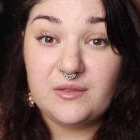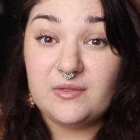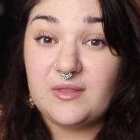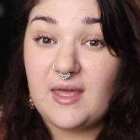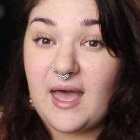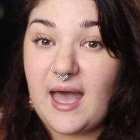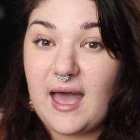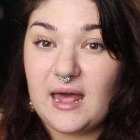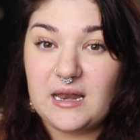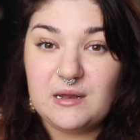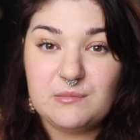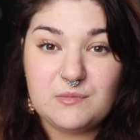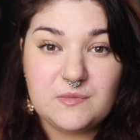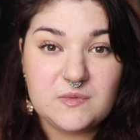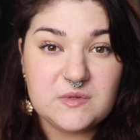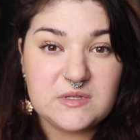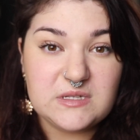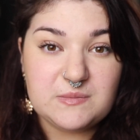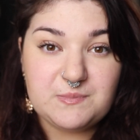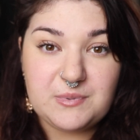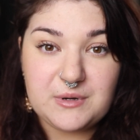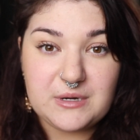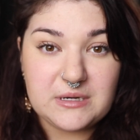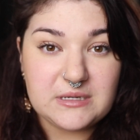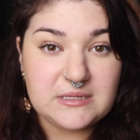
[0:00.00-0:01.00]
the animal
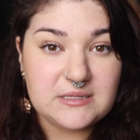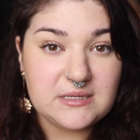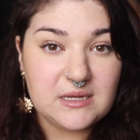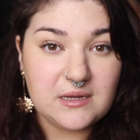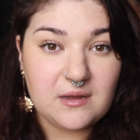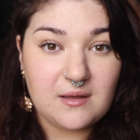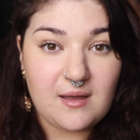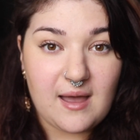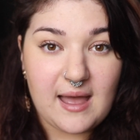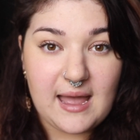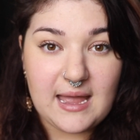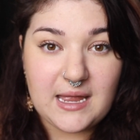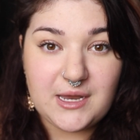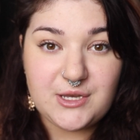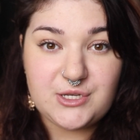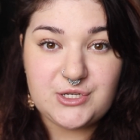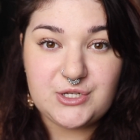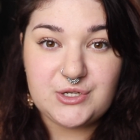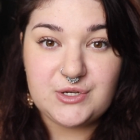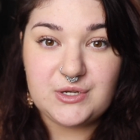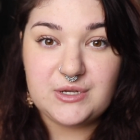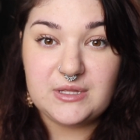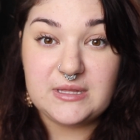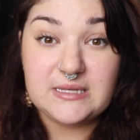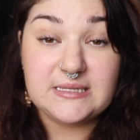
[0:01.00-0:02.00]
spirits that
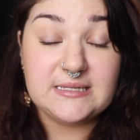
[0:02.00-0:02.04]
guide you,